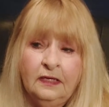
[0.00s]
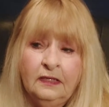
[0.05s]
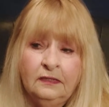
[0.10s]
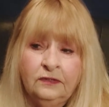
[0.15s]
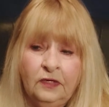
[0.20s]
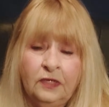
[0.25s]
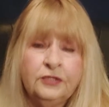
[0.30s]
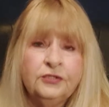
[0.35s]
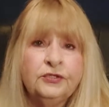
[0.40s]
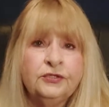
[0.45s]

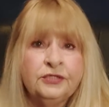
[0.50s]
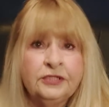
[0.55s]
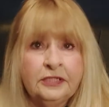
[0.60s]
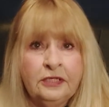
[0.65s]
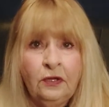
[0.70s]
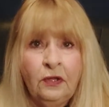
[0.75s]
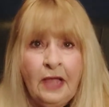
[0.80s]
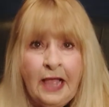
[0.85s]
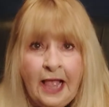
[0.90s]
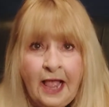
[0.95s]
larger
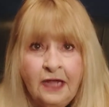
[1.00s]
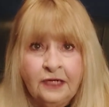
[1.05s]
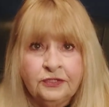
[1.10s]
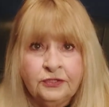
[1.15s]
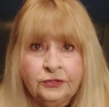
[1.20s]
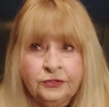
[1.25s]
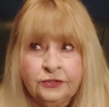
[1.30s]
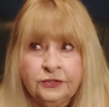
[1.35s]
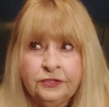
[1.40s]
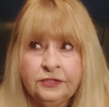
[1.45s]
scale
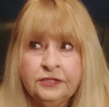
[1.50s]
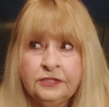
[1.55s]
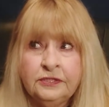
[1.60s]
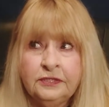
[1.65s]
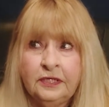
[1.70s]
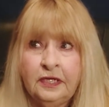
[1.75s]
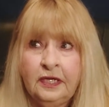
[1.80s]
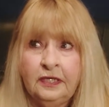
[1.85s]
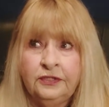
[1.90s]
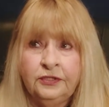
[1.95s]
actors,
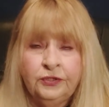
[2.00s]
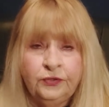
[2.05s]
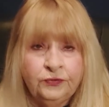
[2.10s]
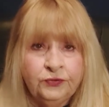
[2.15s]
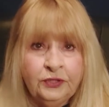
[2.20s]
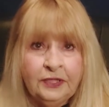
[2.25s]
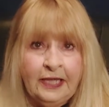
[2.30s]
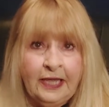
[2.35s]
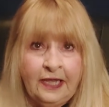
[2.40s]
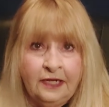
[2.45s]

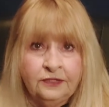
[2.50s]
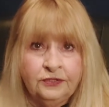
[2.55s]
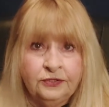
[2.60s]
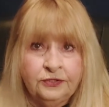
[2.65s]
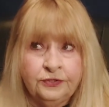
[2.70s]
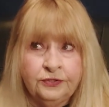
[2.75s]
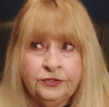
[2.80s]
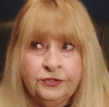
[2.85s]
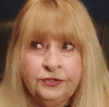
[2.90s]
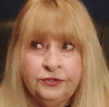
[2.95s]
union
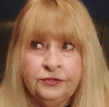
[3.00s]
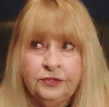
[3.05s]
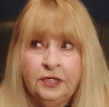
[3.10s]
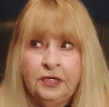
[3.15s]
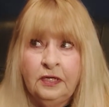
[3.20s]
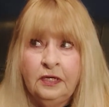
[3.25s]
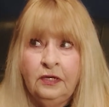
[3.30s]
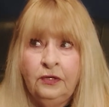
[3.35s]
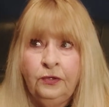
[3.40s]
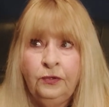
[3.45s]
actors
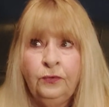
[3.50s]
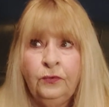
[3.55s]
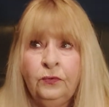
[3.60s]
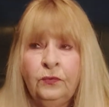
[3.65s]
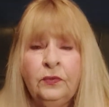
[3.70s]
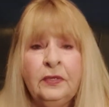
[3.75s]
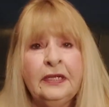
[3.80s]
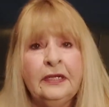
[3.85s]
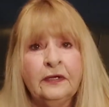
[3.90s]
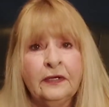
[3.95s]

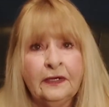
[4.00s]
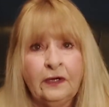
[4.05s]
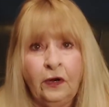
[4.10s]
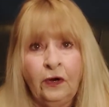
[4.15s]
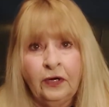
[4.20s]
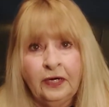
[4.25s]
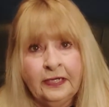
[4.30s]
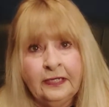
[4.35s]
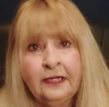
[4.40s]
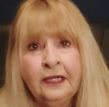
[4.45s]
who
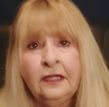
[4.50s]
are in